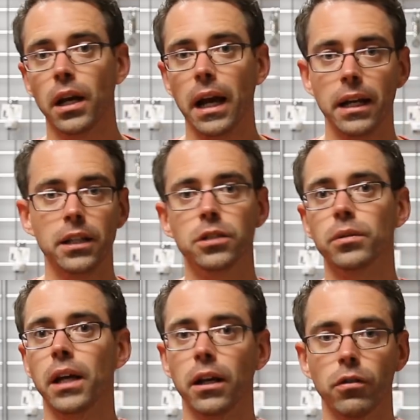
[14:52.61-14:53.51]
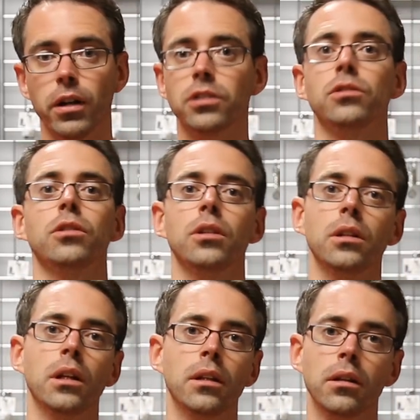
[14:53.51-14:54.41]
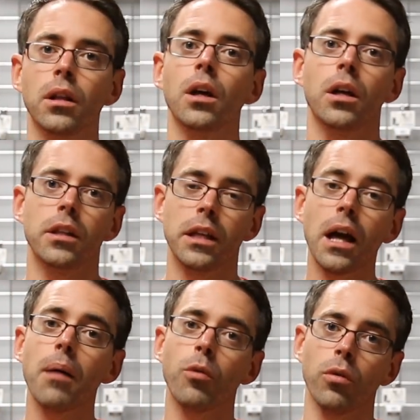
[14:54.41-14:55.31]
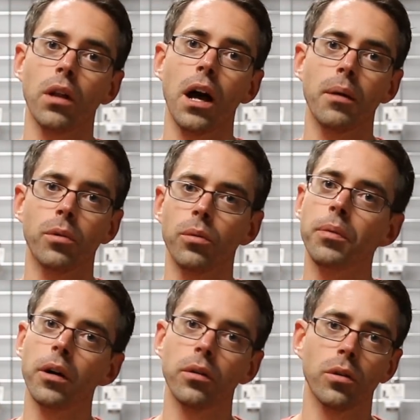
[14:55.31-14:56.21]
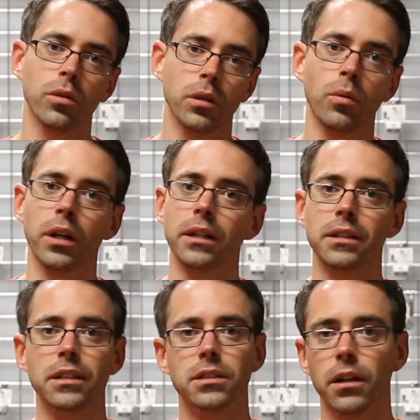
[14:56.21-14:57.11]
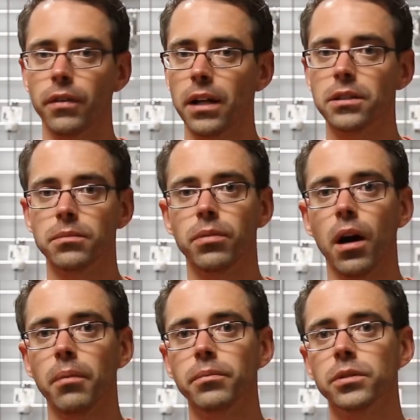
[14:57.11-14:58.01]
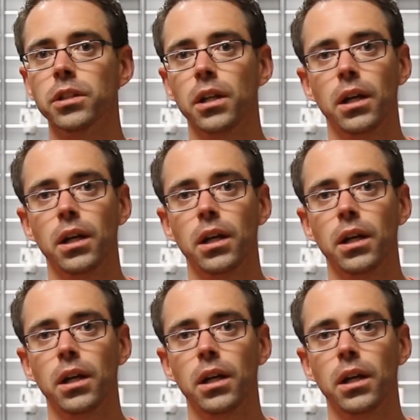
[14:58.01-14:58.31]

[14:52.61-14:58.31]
80s when they had Chrysler, and then they got more reliable, but early 1.8T stuff had some problems,